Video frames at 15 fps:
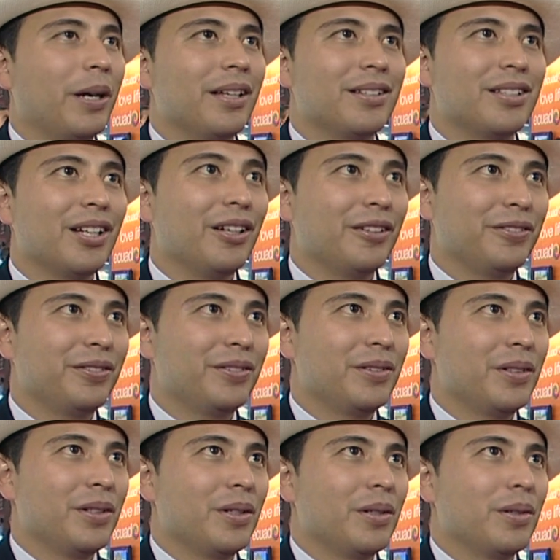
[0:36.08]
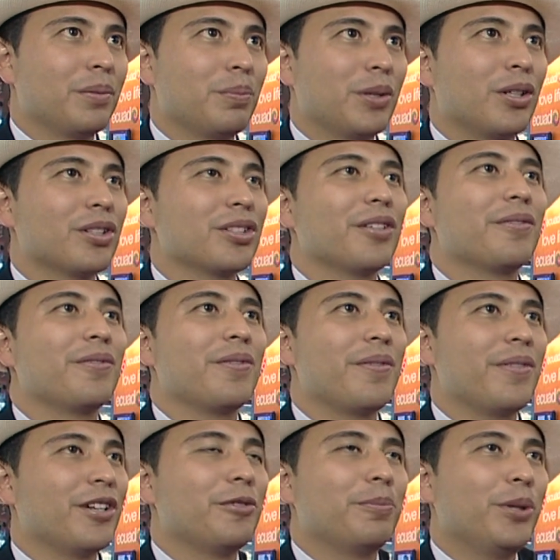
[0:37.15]
by itself. Yes. Because of
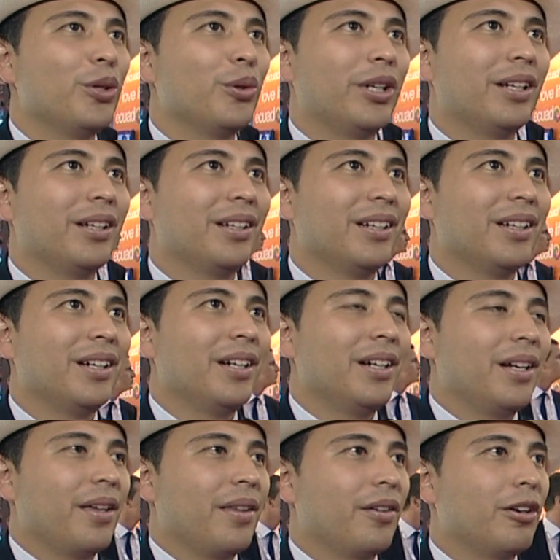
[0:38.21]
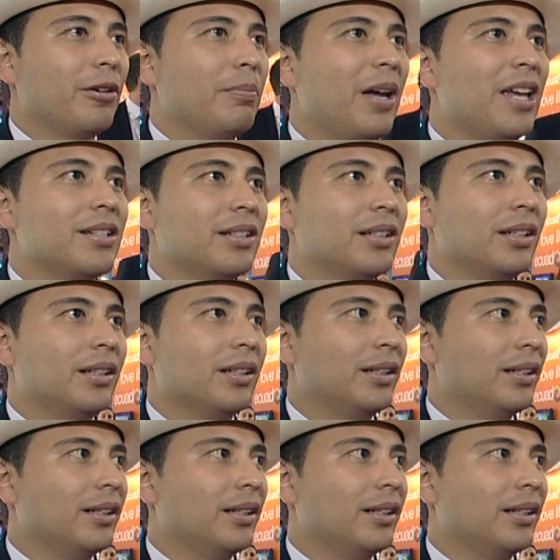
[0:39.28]
their beauty, their amazing